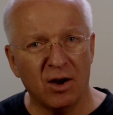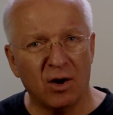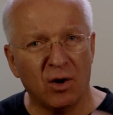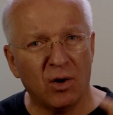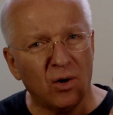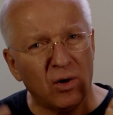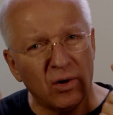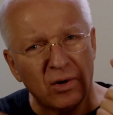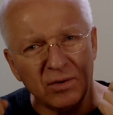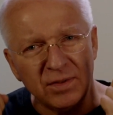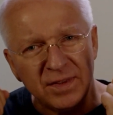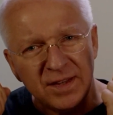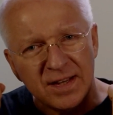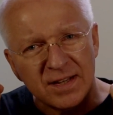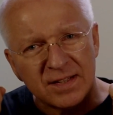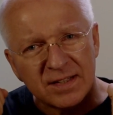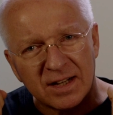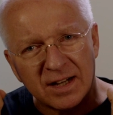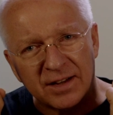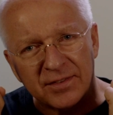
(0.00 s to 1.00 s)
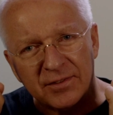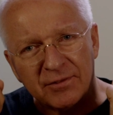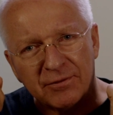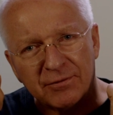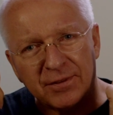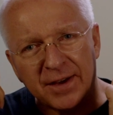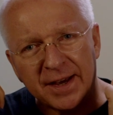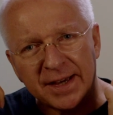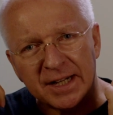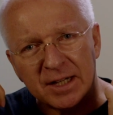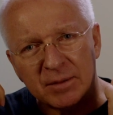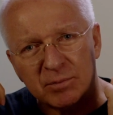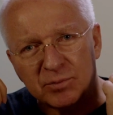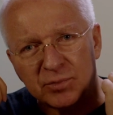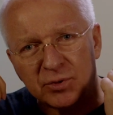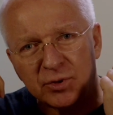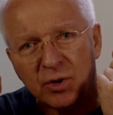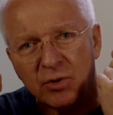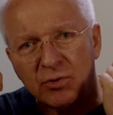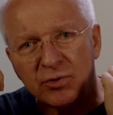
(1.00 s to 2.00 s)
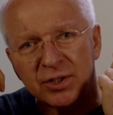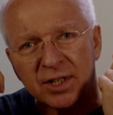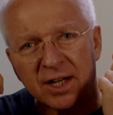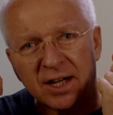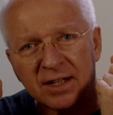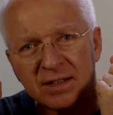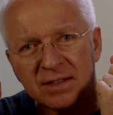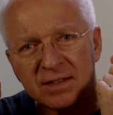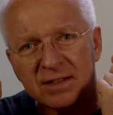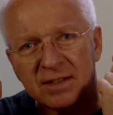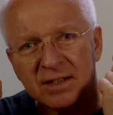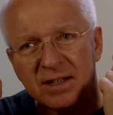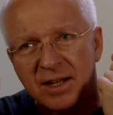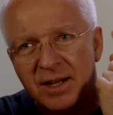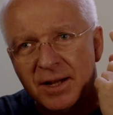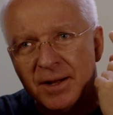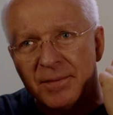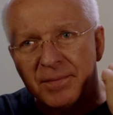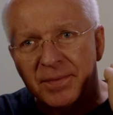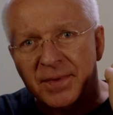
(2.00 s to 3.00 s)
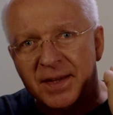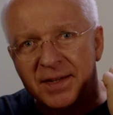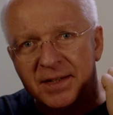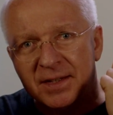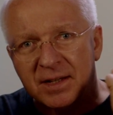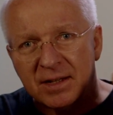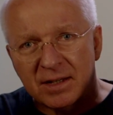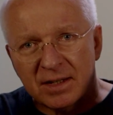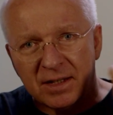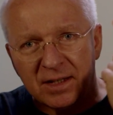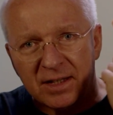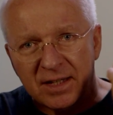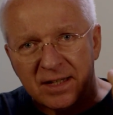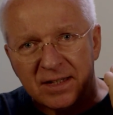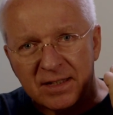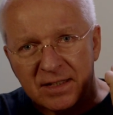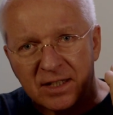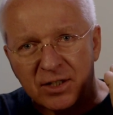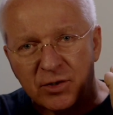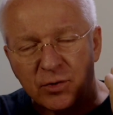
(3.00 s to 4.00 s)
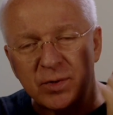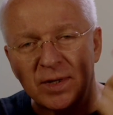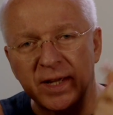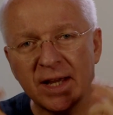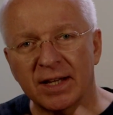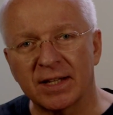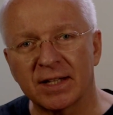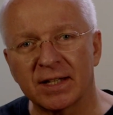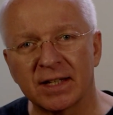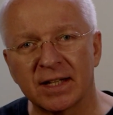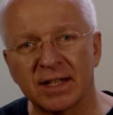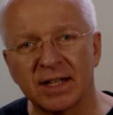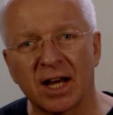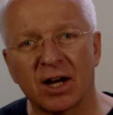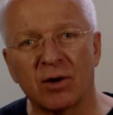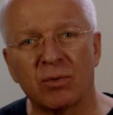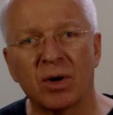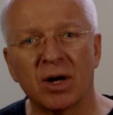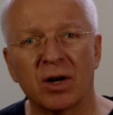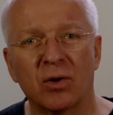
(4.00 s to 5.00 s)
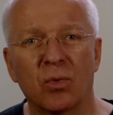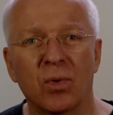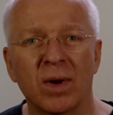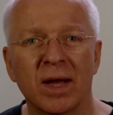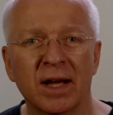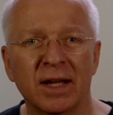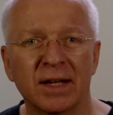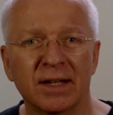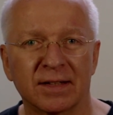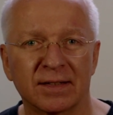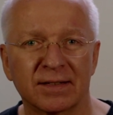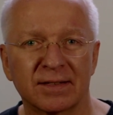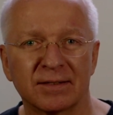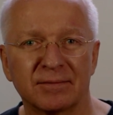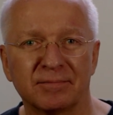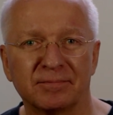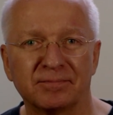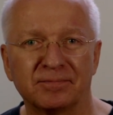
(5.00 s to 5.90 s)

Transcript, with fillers: All these are the final products that is created in our awareness.